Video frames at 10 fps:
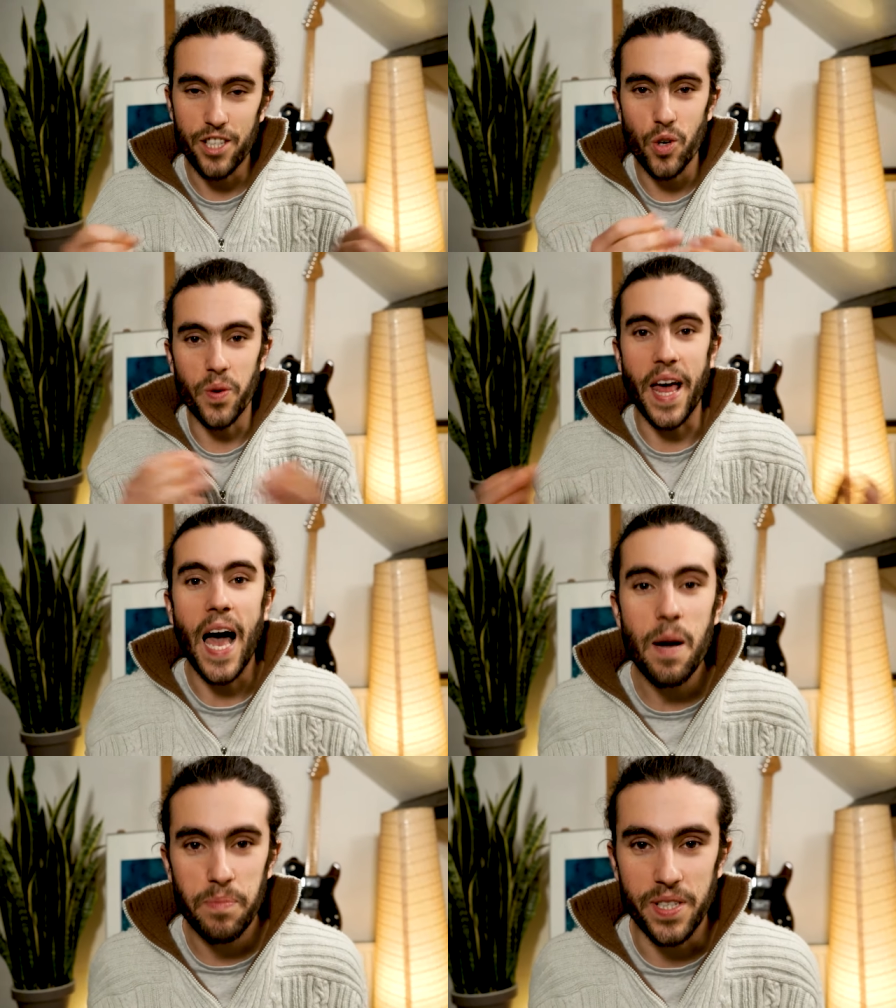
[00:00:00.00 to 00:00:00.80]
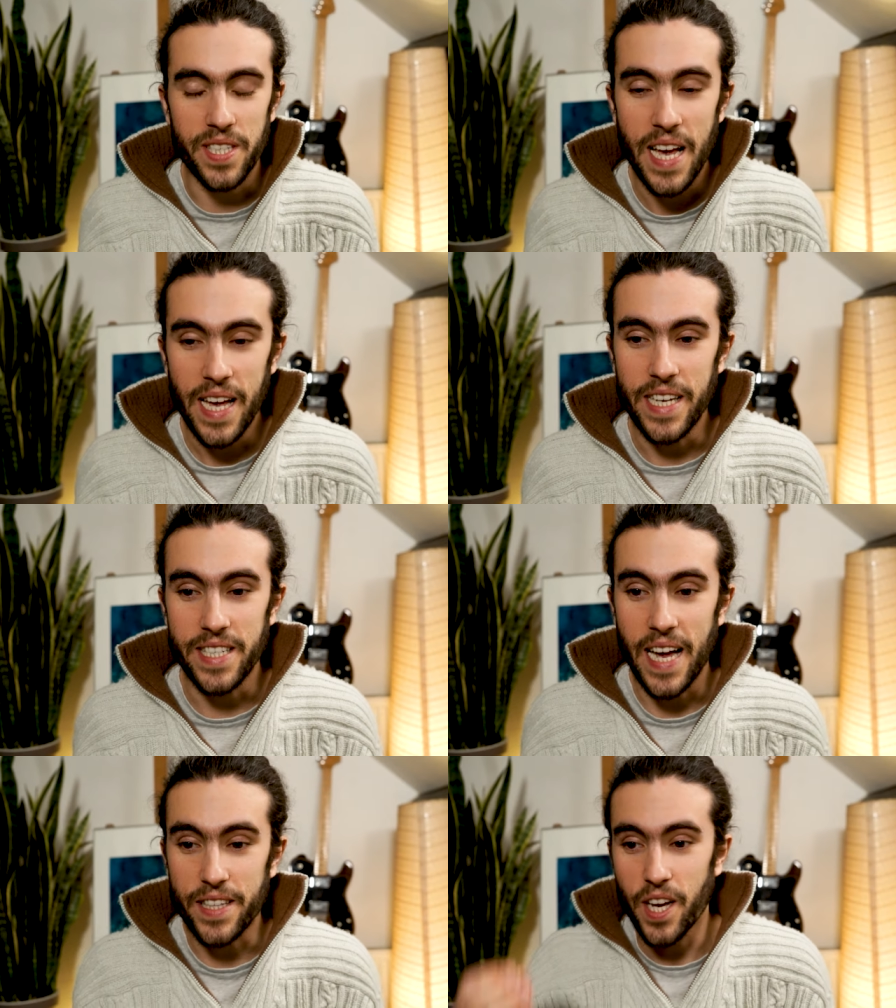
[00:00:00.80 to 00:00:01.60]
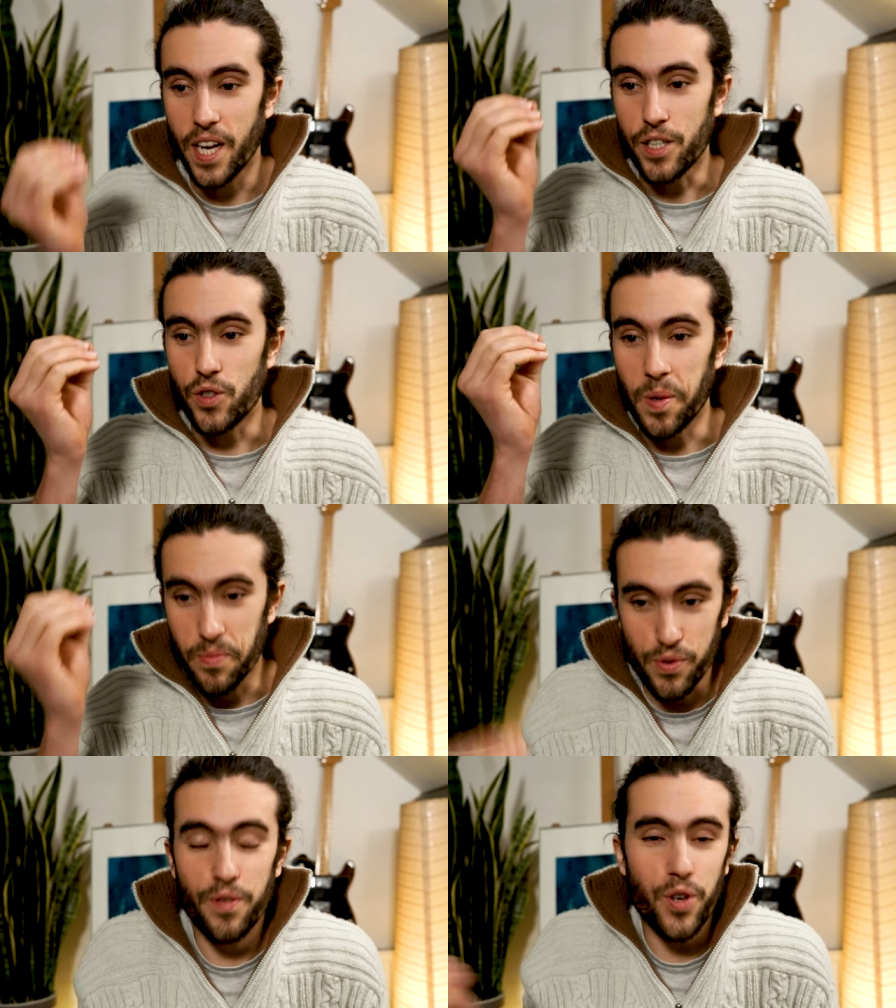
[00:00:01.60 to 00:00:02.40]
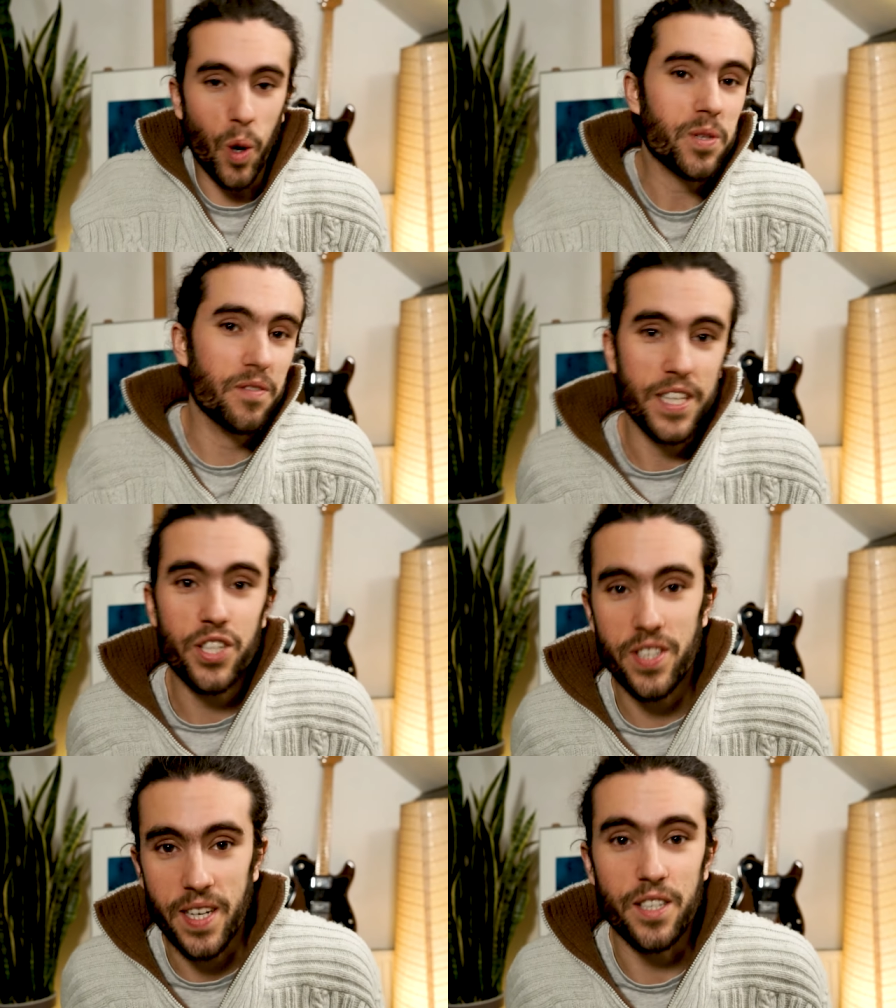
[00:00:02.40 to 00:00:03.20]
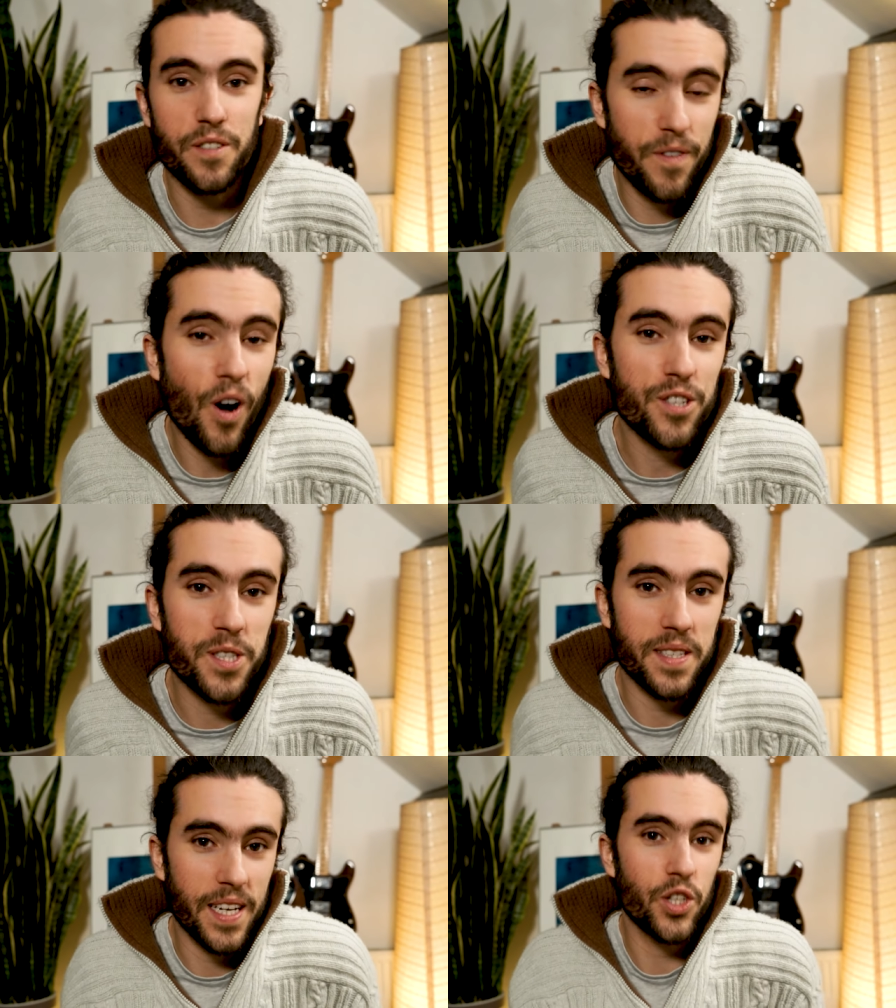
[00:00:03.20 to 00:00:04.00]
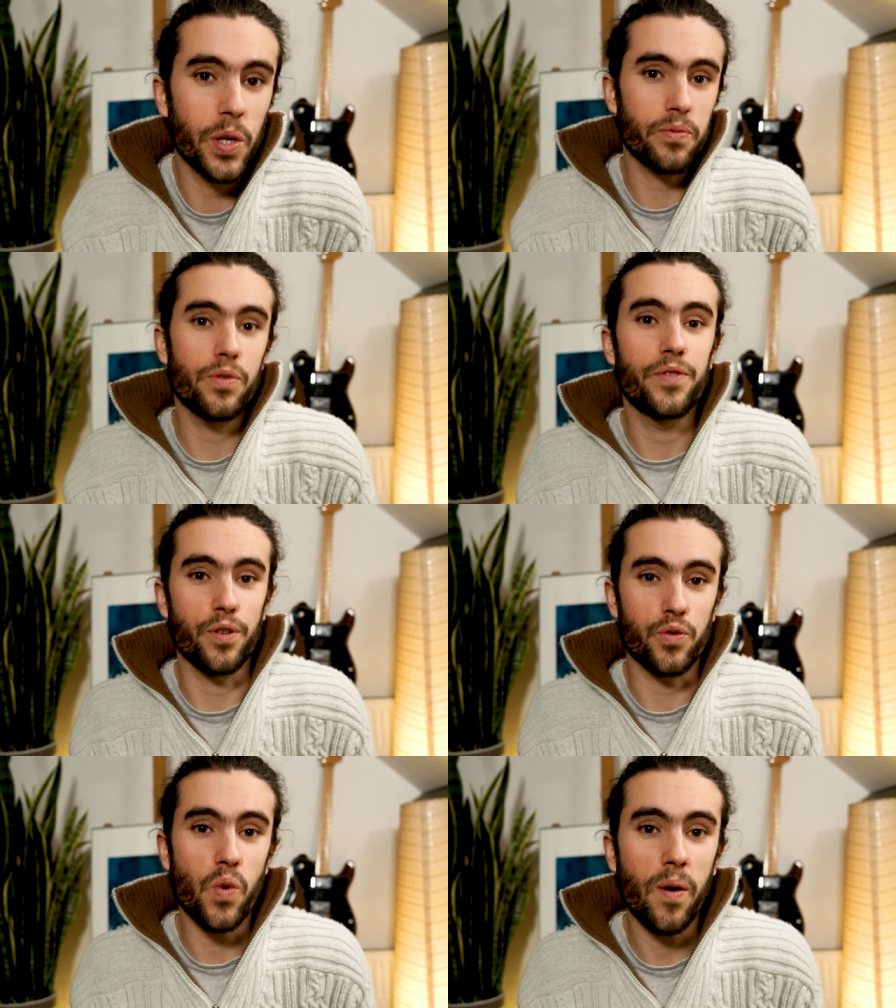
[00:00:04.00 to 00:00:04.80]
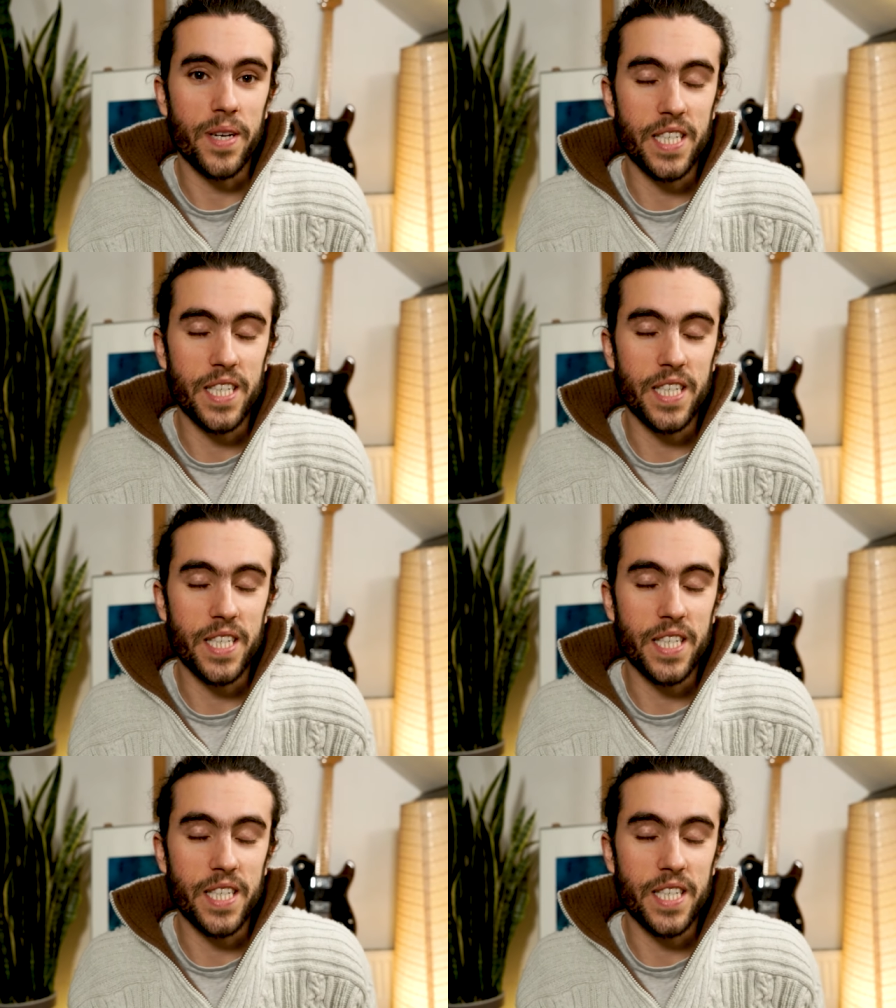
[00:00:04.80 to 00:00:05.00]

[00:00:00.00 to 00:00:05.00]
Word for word: And so what happens is that you improve your observation skills faster than you improve your drawing